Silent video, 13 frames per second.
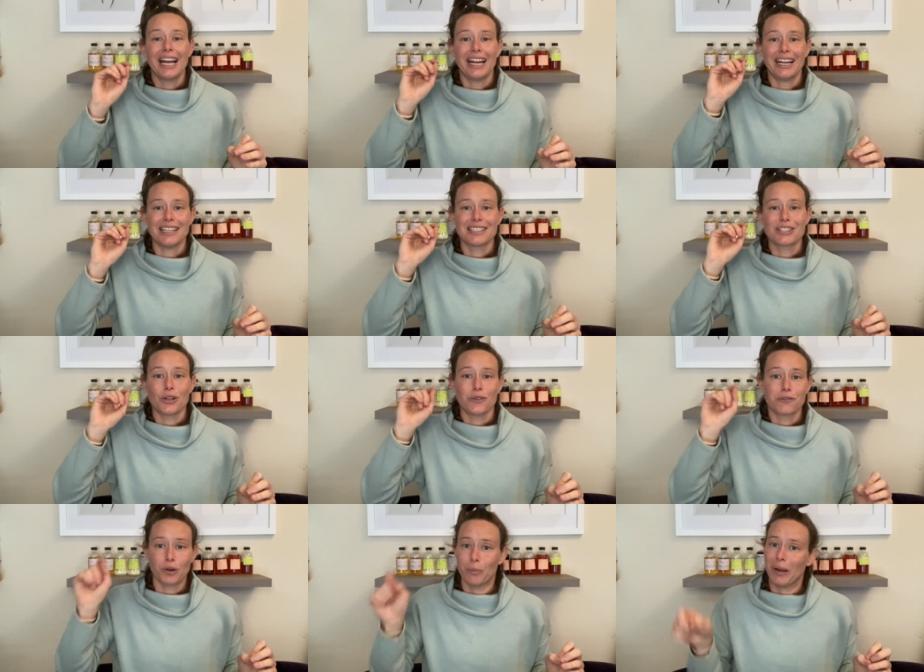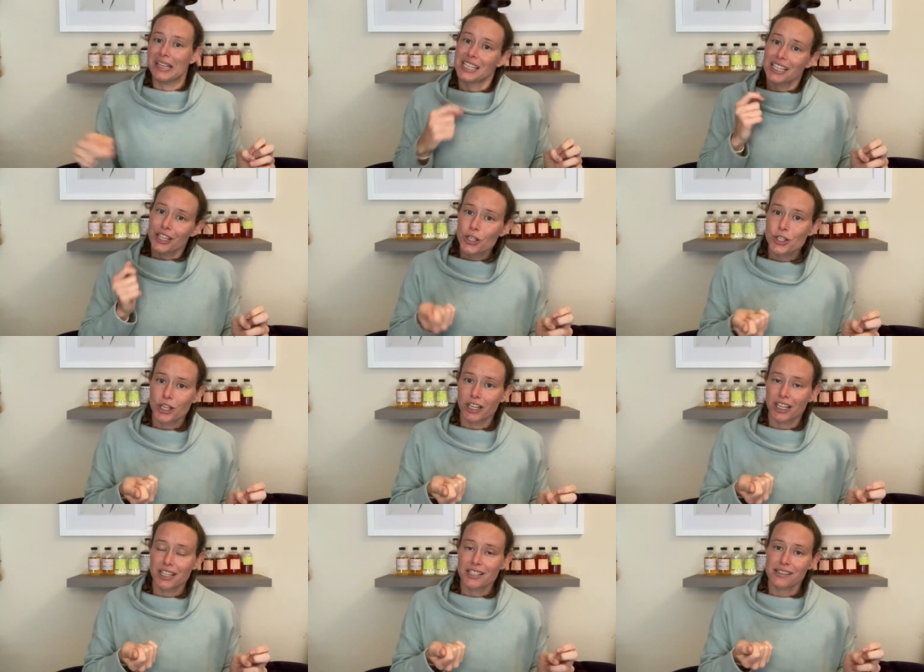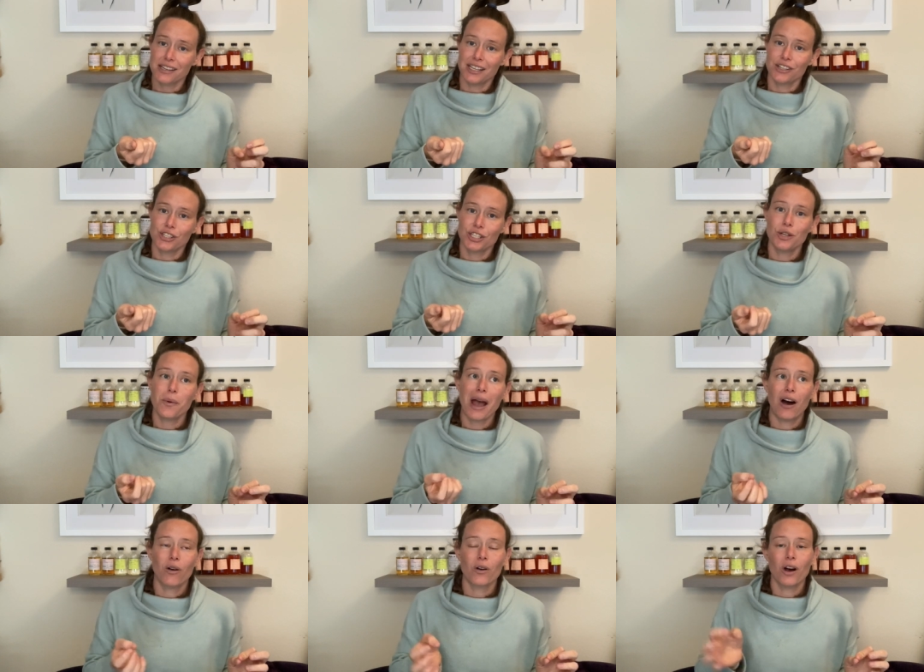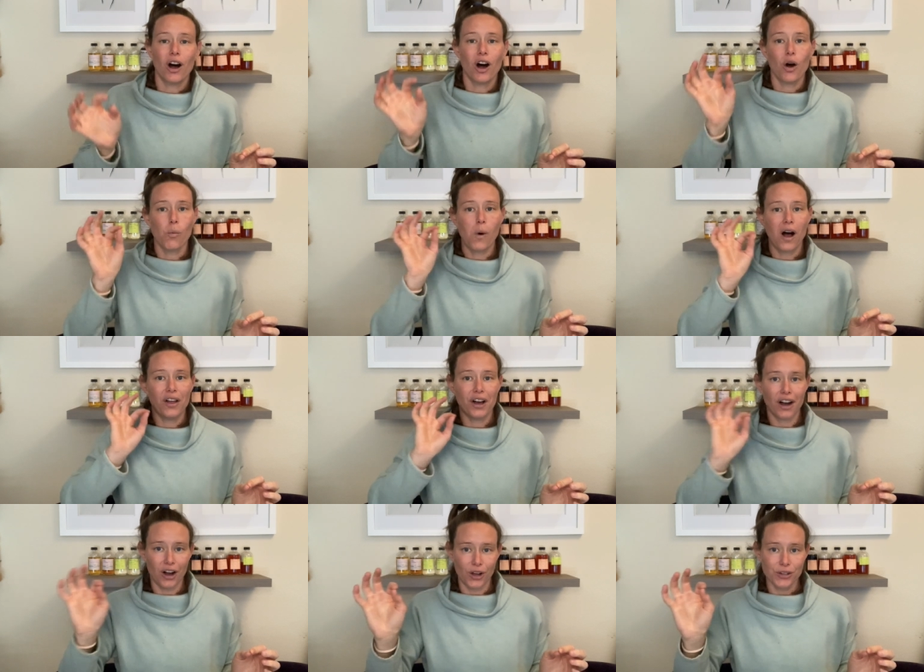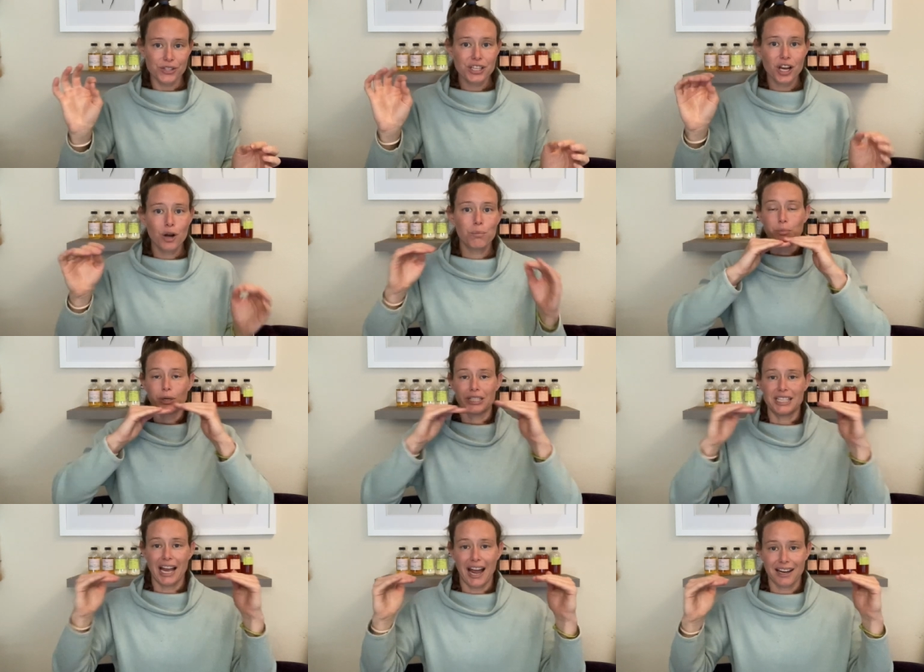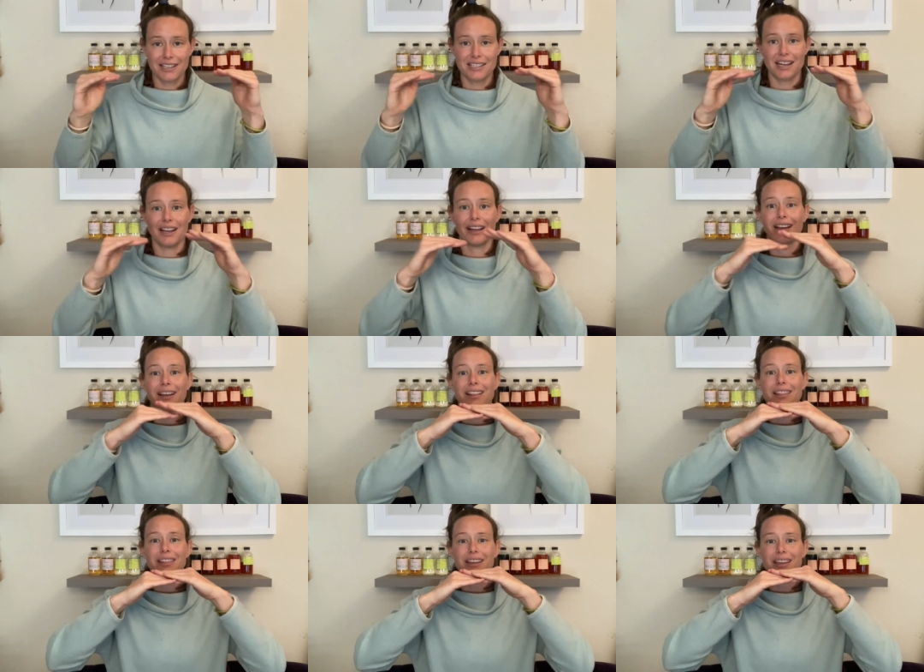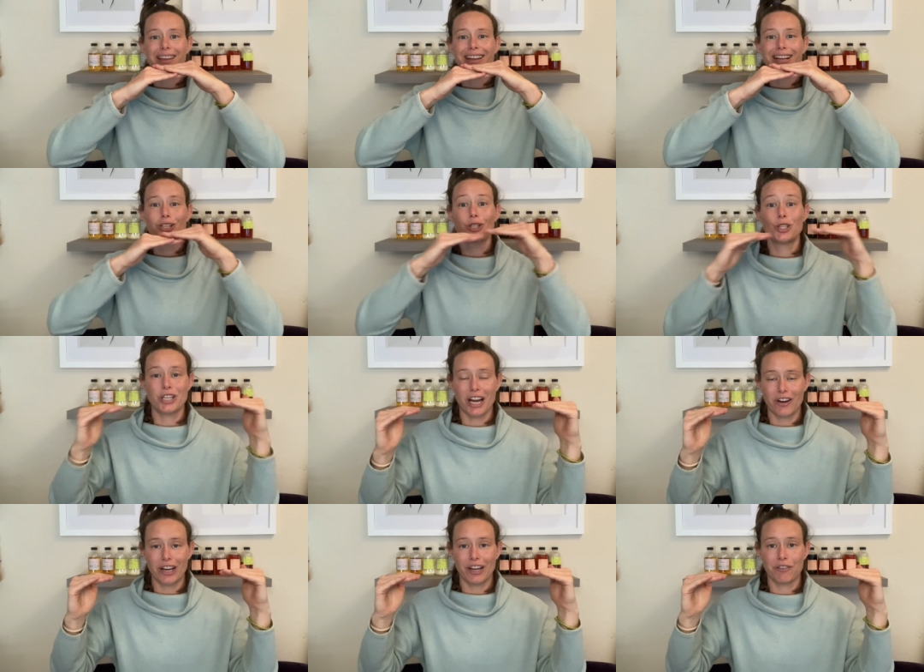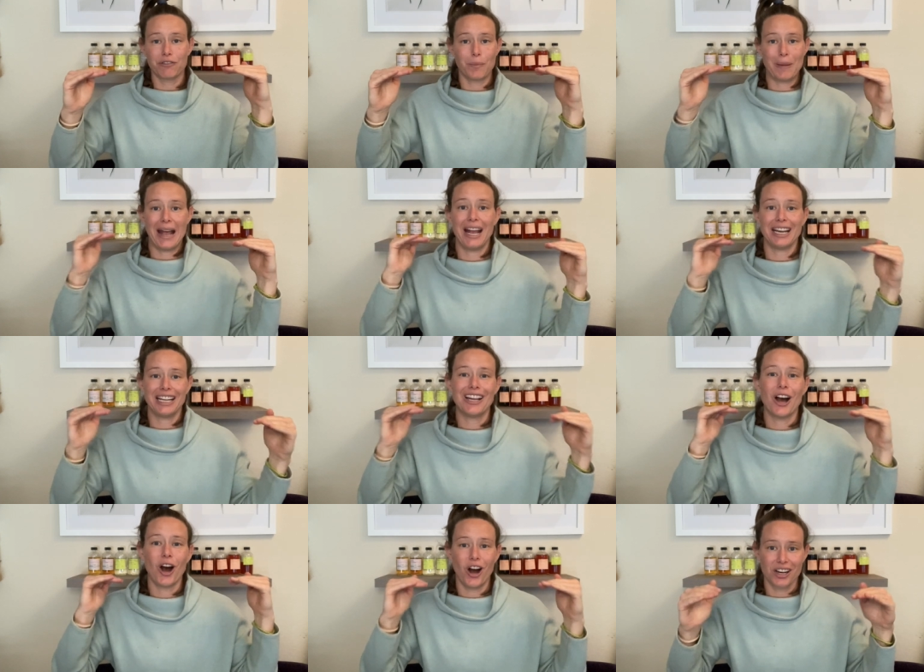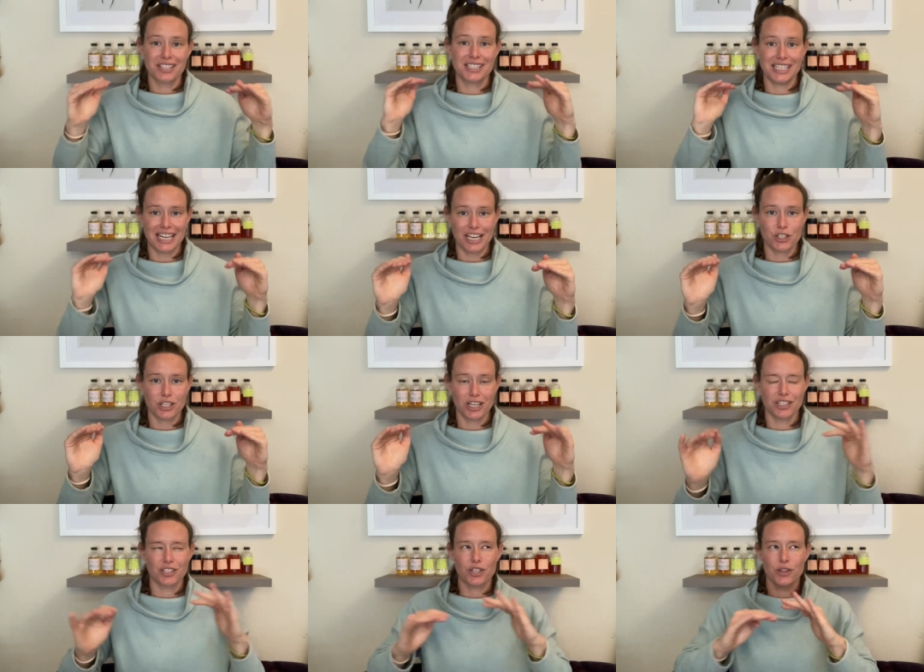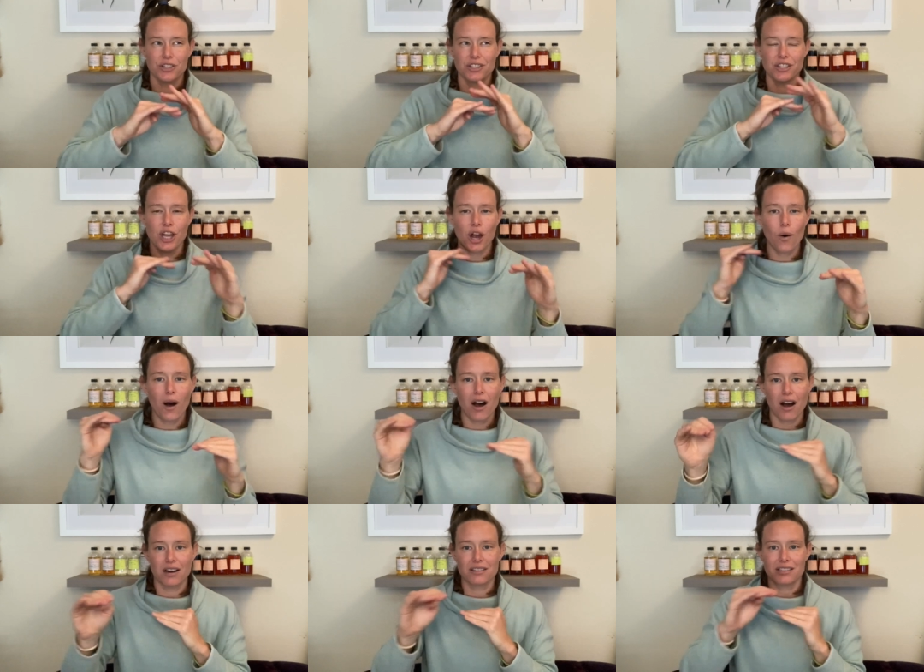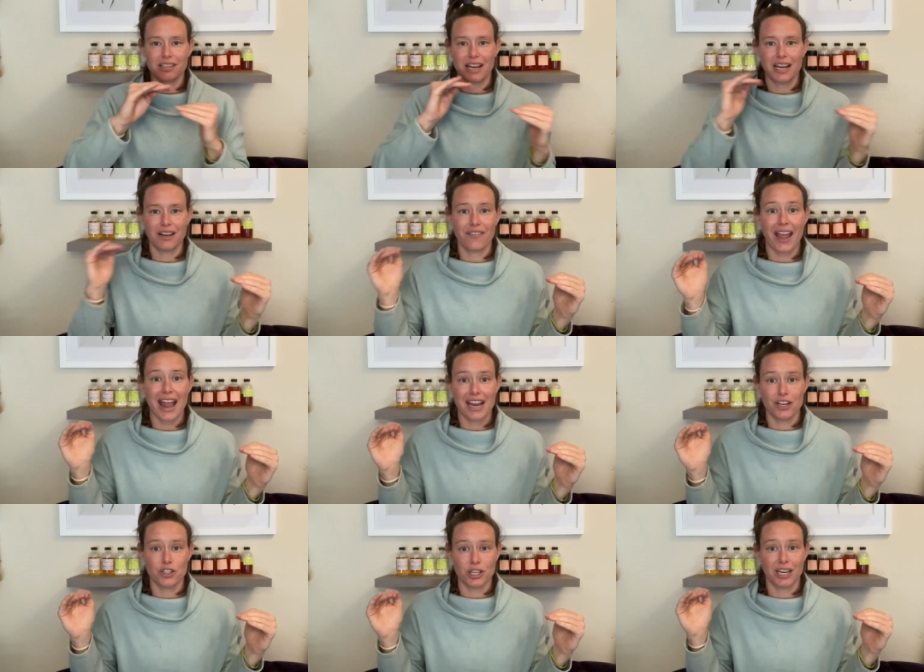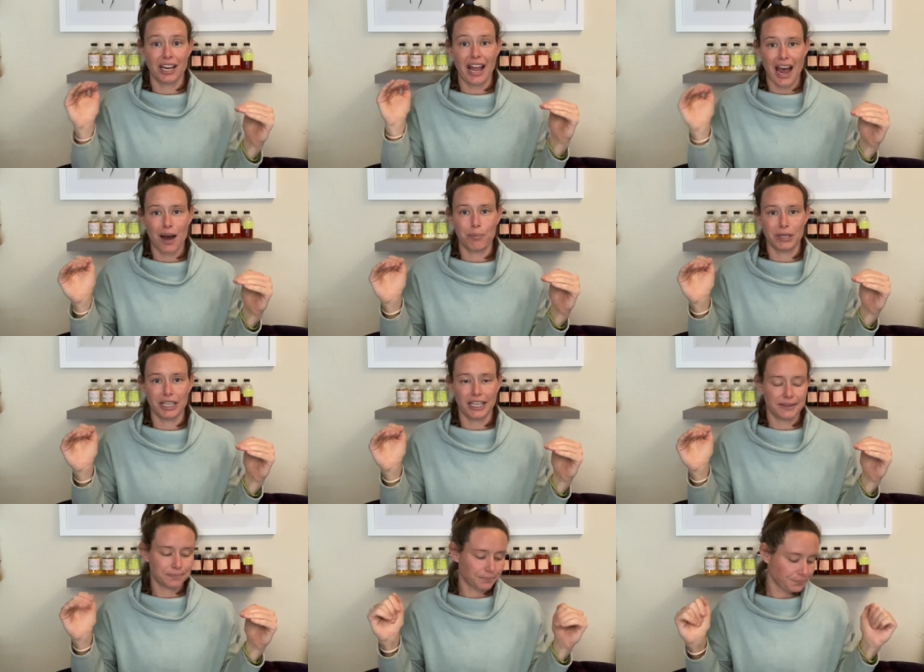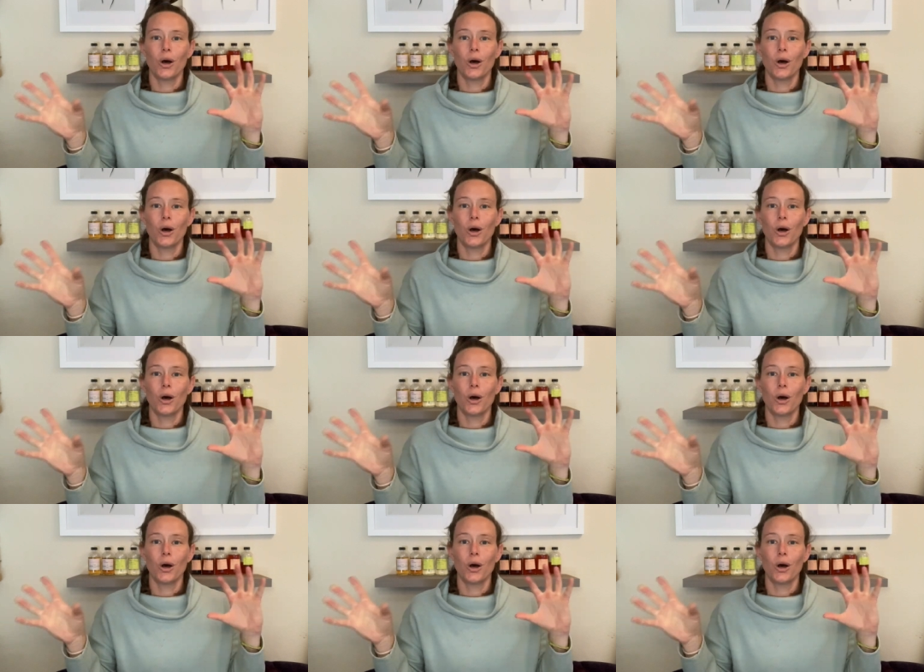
It's fermenting the sugars into alcohol while also protecting the sherry from any oxidation. So there's no oxidative aging happening.